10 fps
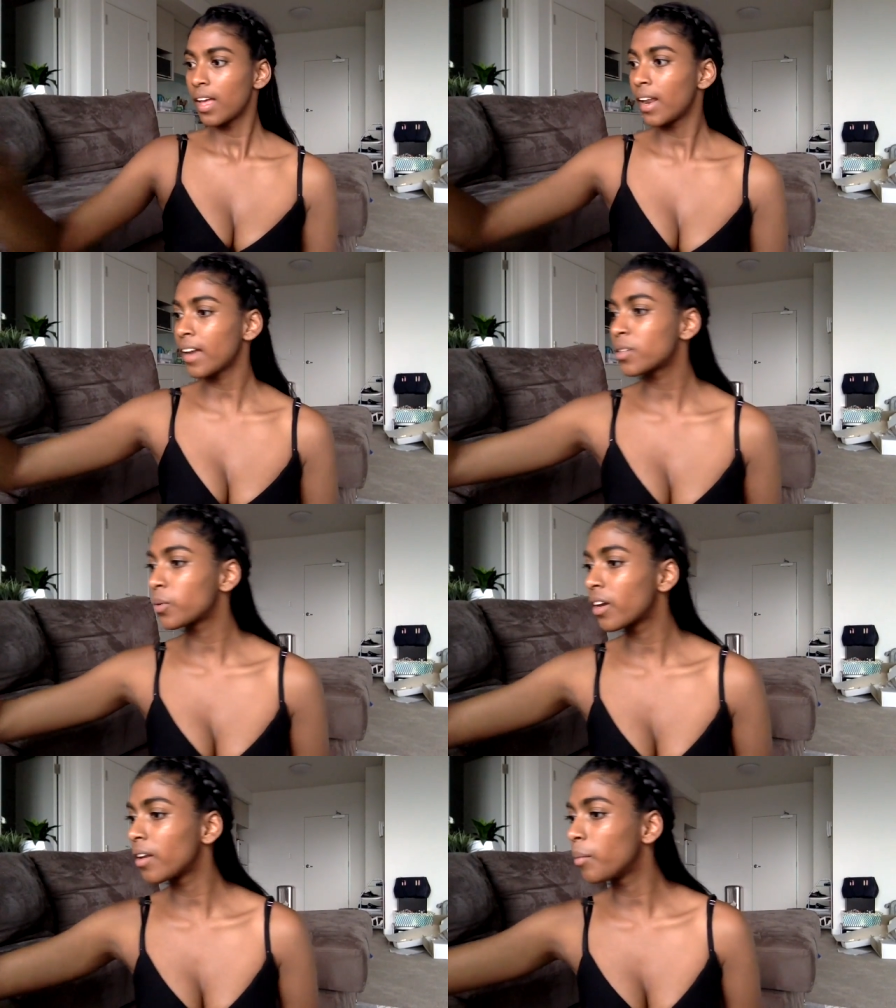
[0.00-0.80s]
Next,
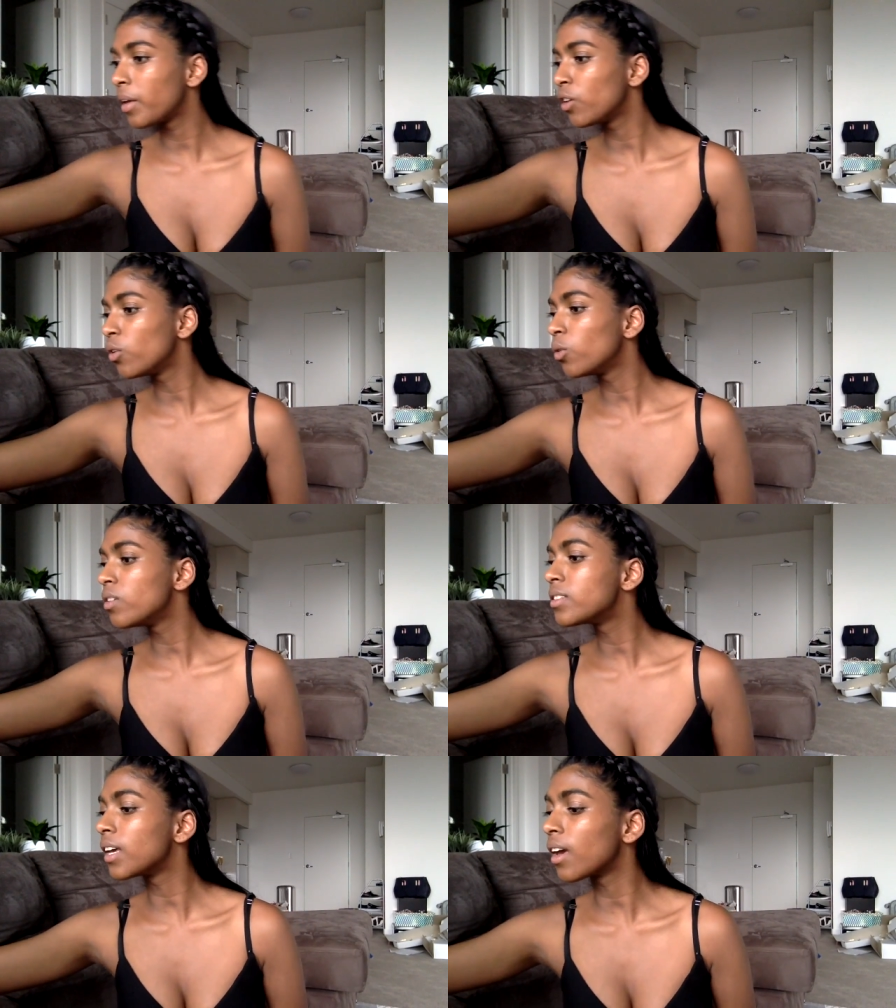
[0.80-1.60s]
we're going to be
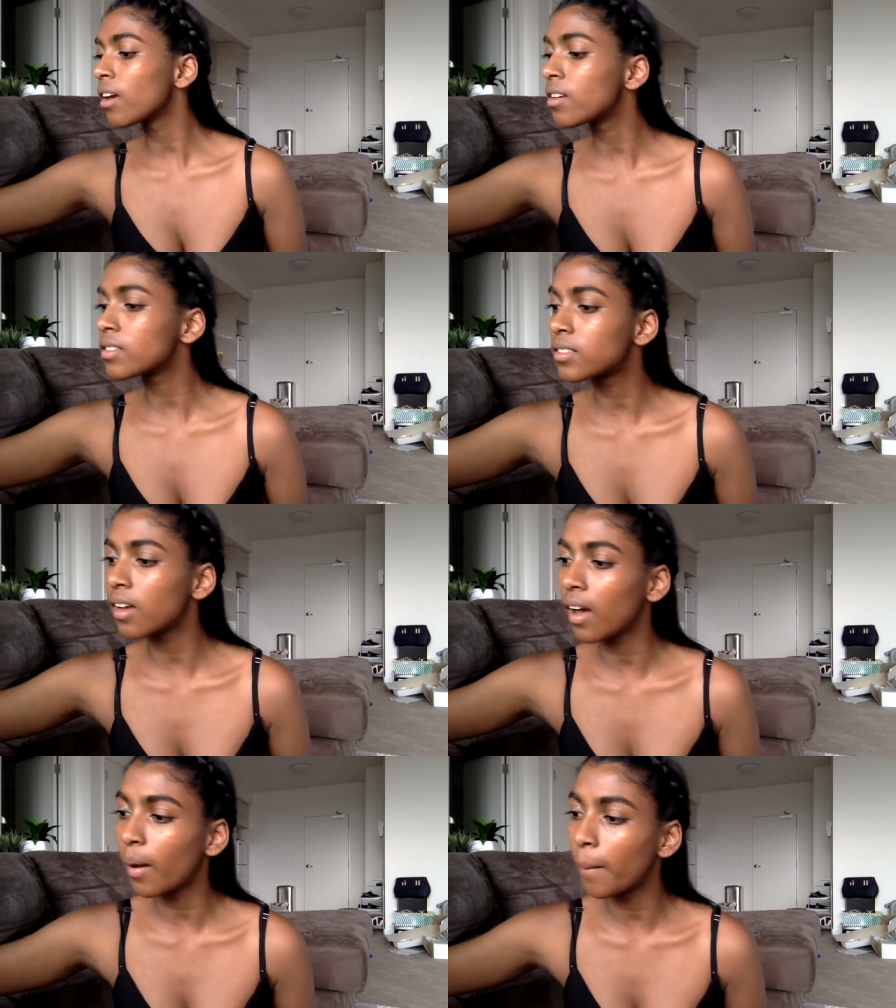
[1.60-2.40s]
using
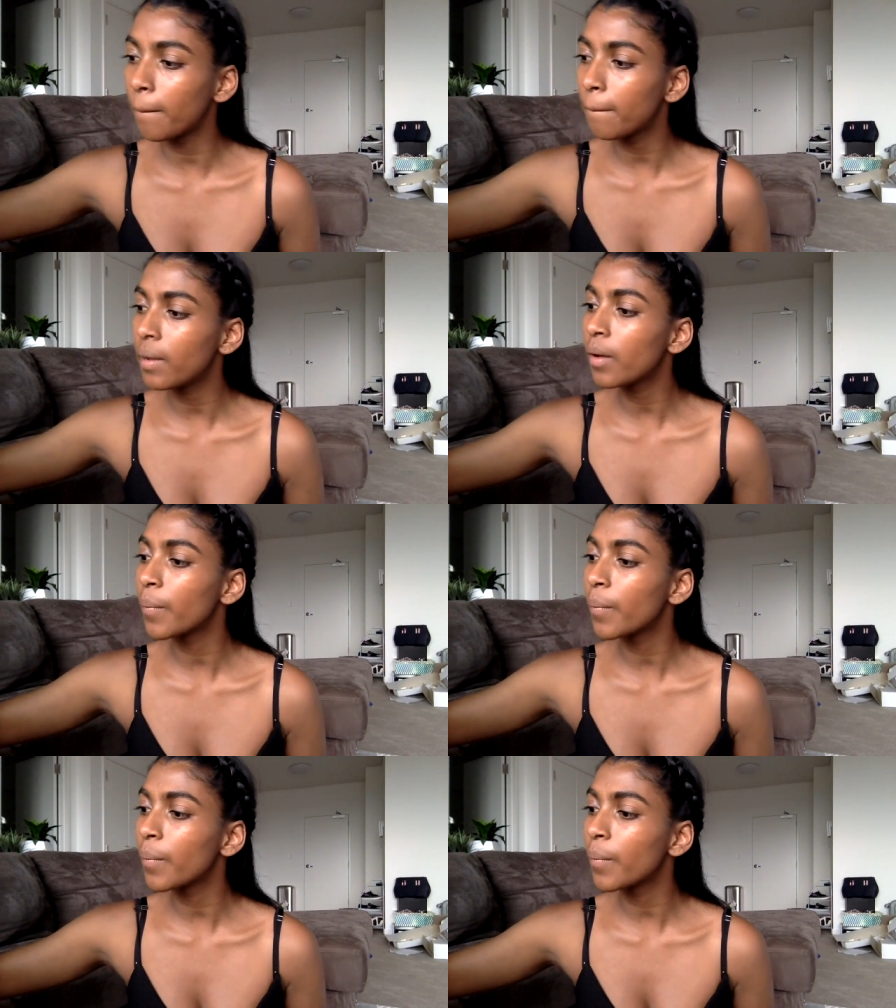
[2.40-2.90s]
some